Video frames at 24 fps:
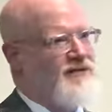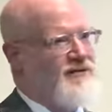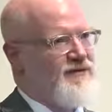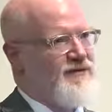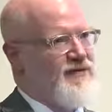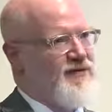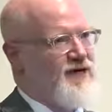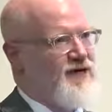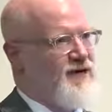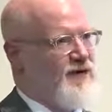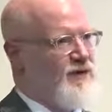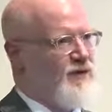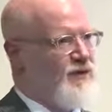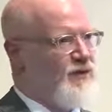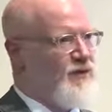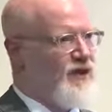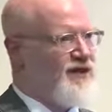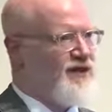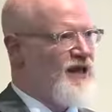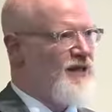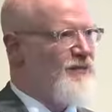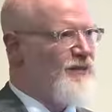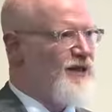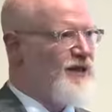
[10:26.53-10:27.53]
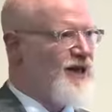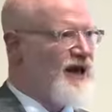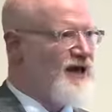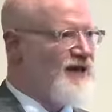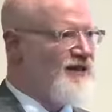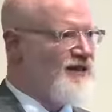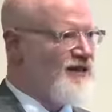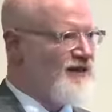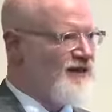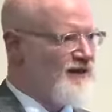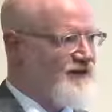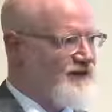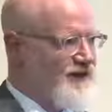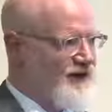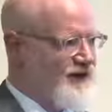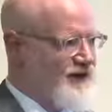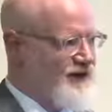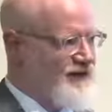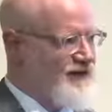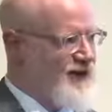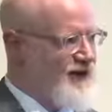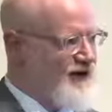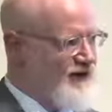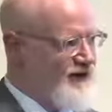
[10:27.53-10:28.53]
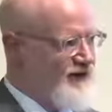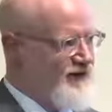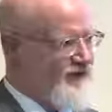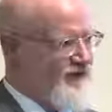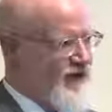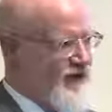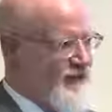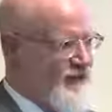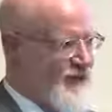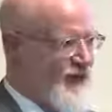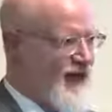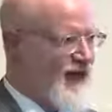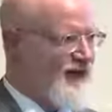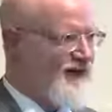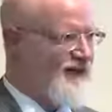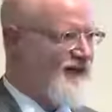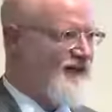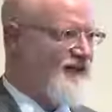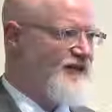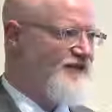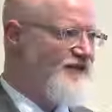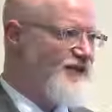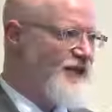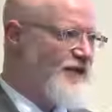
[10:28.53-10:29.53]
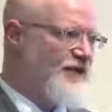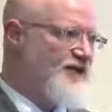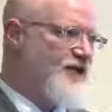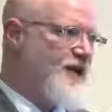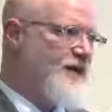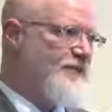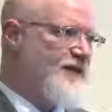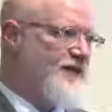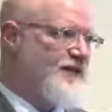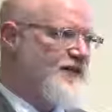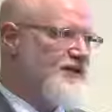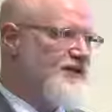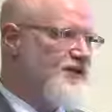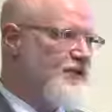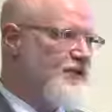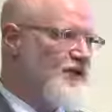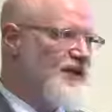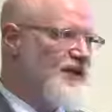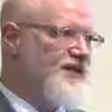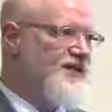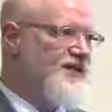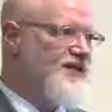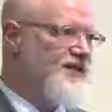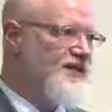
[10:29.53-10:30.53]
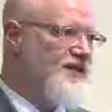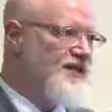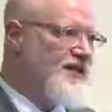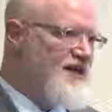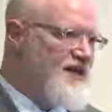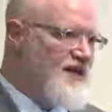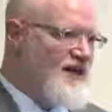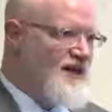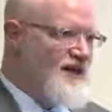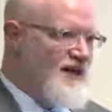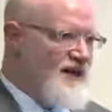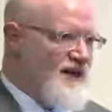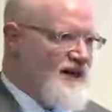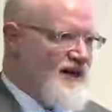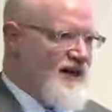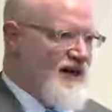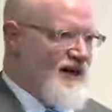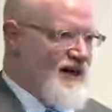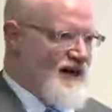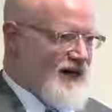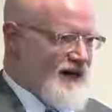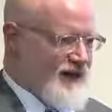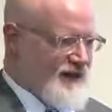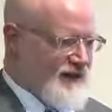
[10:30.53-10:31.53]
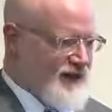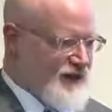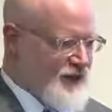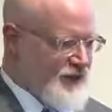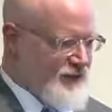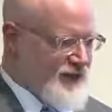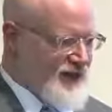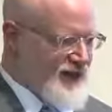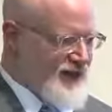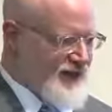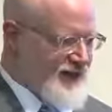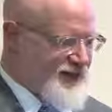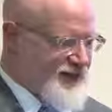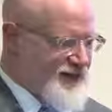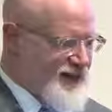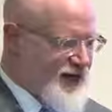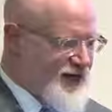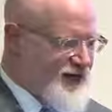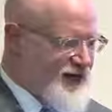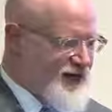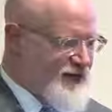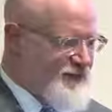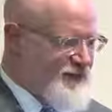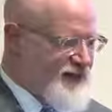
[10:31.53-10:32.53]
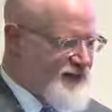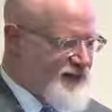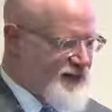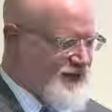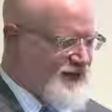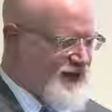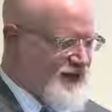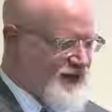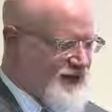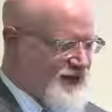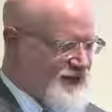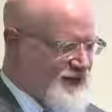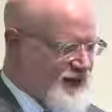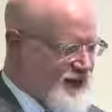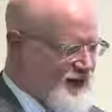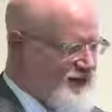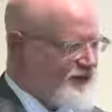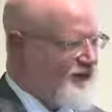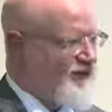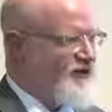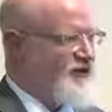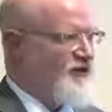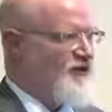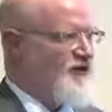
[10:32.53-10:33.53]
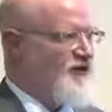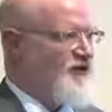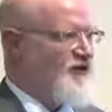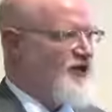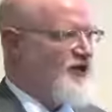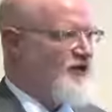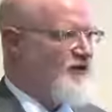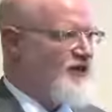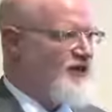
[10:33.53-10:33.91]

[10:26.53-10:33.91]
So what they put out here, this narrative they put out here, even though it's coming in tweets, a little bit at a time, it's like a television show.